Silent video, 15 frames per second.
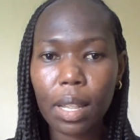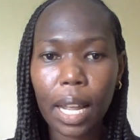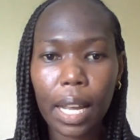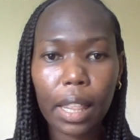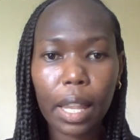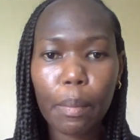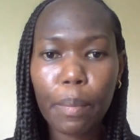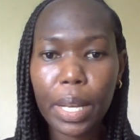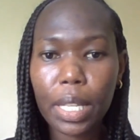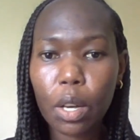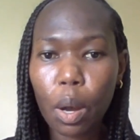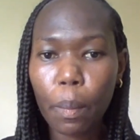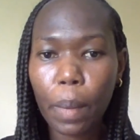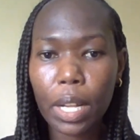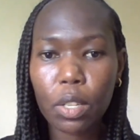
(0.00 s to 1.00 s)
like the basic
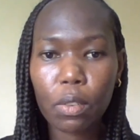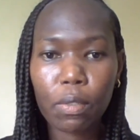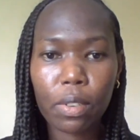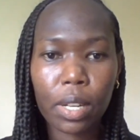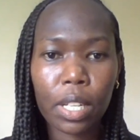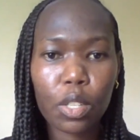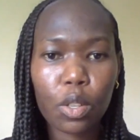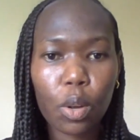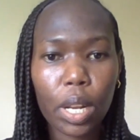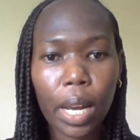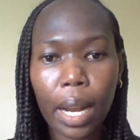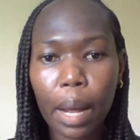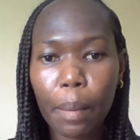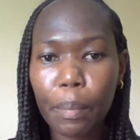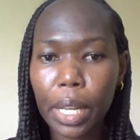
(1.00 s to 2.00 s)
commands of installing
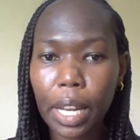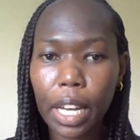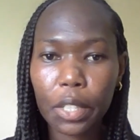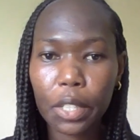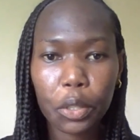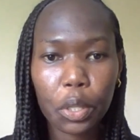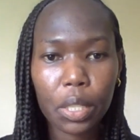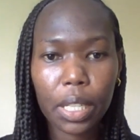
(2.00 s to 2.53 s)
an application,